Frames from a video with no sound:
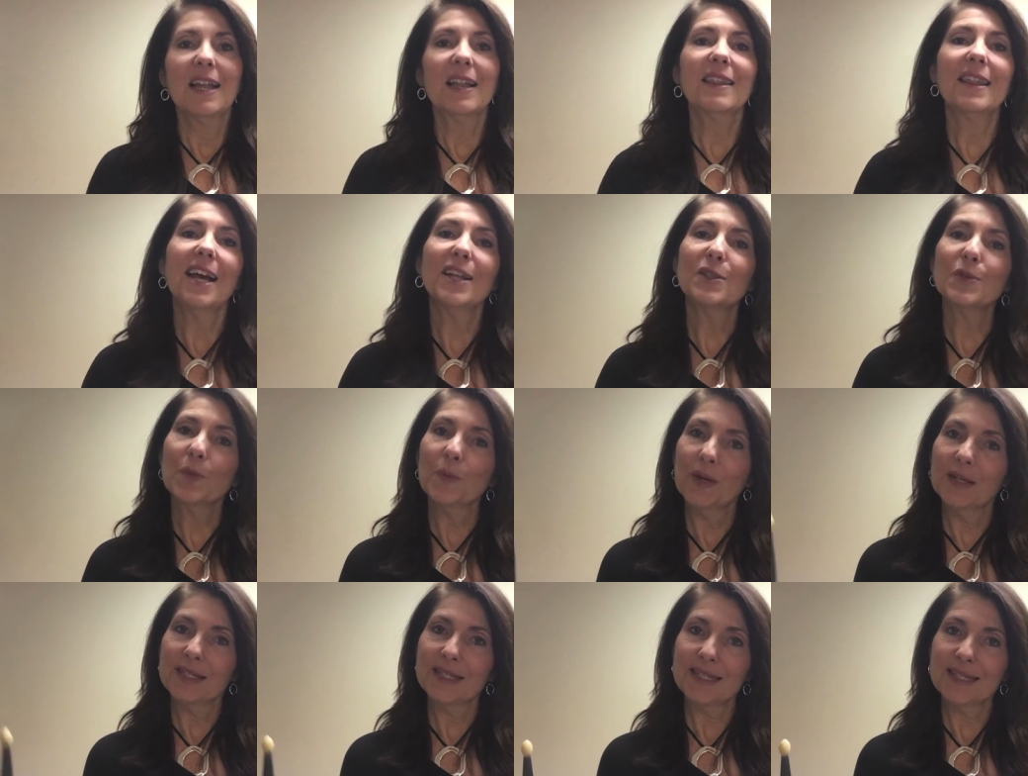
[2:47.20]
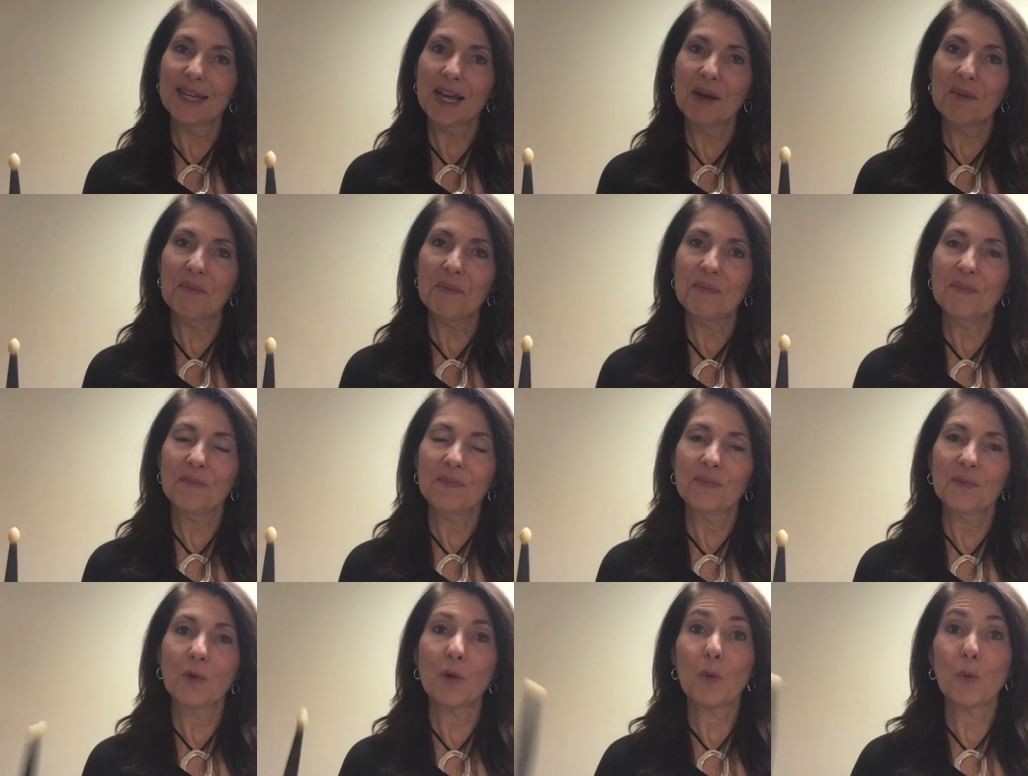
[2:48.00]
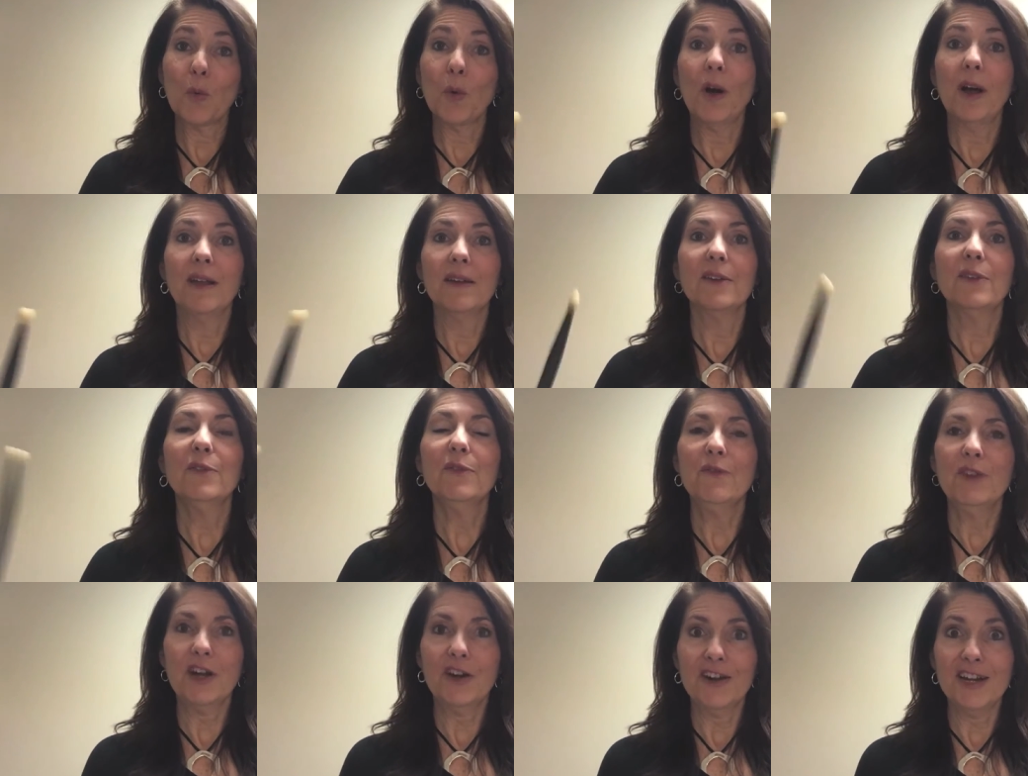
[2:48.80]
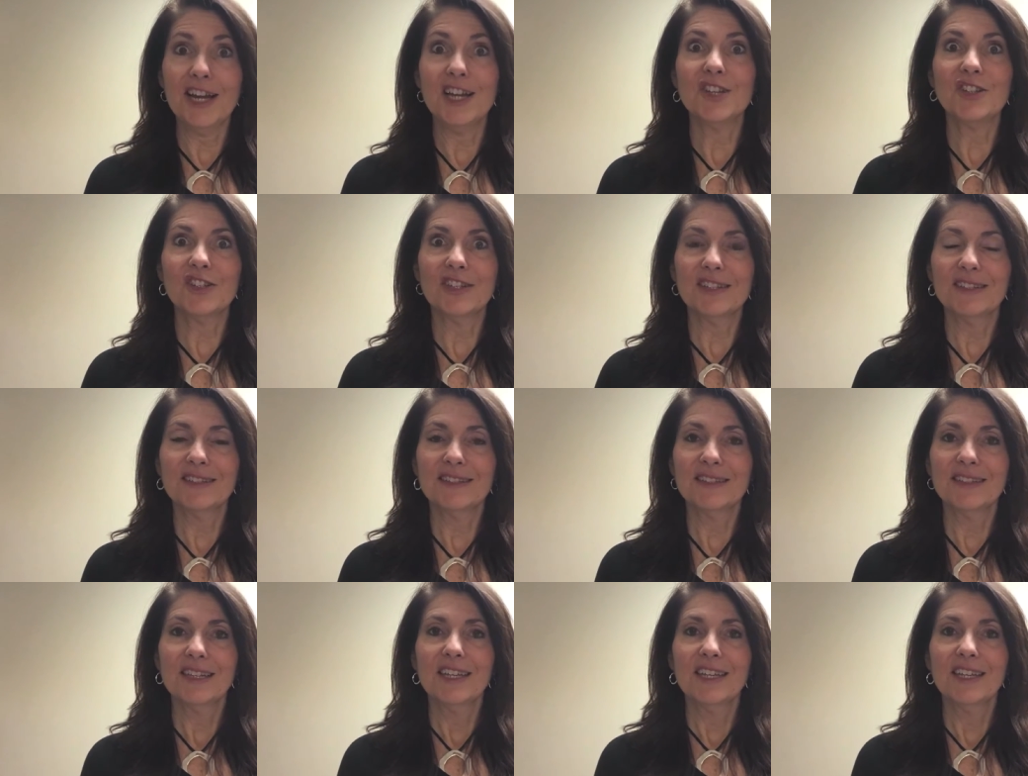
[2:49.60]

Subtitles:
That's one step or one variation.